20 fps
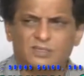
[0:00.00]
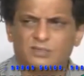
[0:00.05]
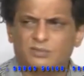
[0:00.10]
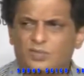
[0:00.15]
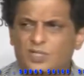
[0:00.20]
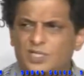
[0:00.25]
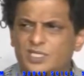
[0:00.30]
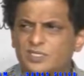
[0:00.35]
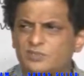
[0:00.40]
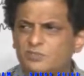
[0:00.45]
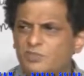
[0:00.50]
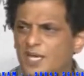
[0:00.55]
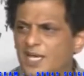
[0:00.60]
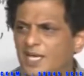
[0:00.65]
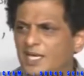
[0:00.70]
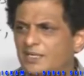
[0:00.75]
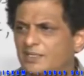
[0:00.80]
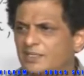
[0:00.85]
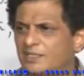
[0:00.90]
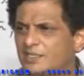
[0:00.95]
What is
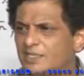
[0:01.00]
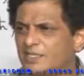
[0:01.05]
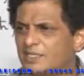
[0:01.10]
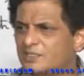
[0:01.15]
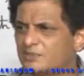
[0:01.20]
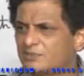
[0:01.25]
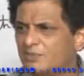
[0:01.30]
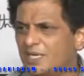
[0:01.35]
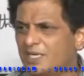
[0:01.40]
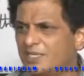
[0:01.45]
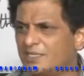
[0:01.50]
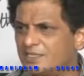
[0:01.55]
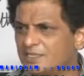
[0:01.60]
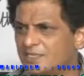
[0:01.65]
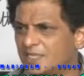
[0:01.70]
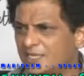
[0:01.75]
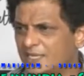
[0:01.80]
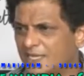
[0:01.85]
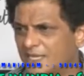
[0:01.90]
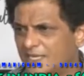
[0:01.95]
mind? His mind
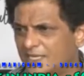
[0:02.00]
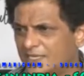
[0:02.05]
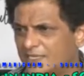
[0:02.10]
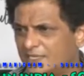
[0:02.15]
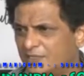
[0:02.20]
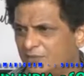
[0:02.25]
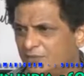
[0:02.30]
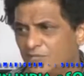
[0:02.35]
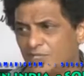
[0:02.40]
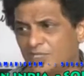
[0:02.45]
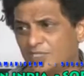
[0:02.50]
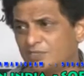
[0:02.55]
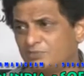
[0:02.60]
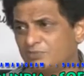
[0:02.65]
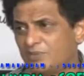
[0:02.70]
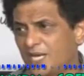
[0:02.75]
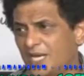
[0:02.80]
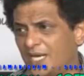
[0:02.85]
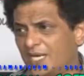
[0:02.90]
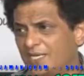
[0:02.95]
is the character. What is
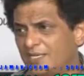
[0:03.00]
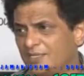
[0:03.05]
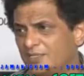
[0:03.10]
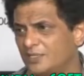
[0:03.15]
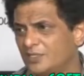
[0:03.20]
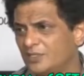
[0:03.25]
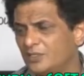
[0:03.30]
mind?